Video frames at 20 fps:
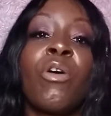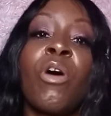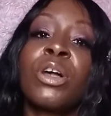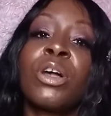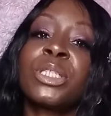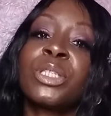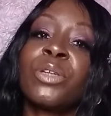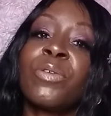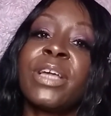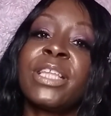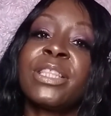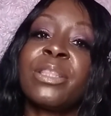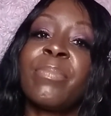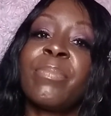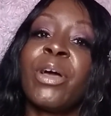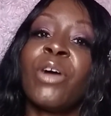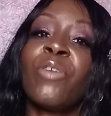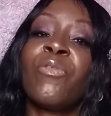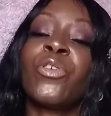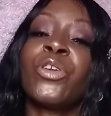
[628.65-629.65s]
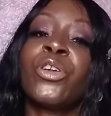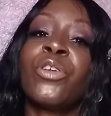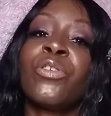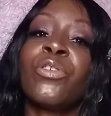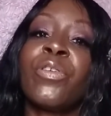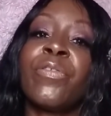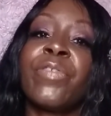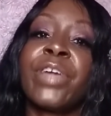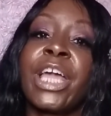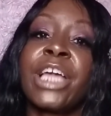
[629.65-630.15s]
Also hit the bell for
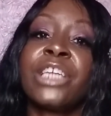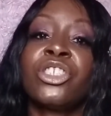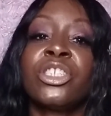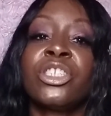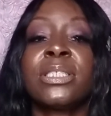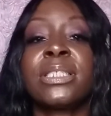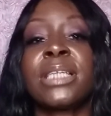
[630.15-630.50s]
notifications.